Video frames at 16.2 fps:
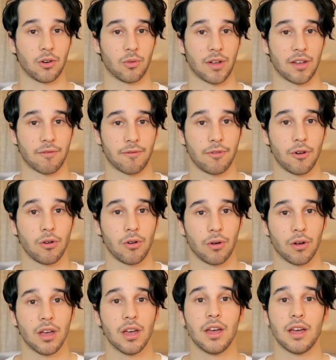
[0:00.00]
a great
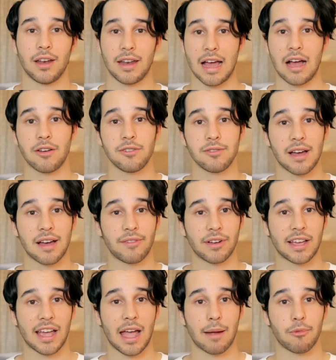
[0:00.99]
photo. Now you have a
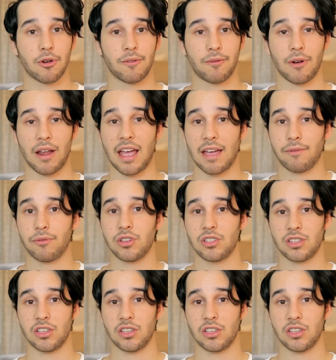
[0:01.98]
camera for every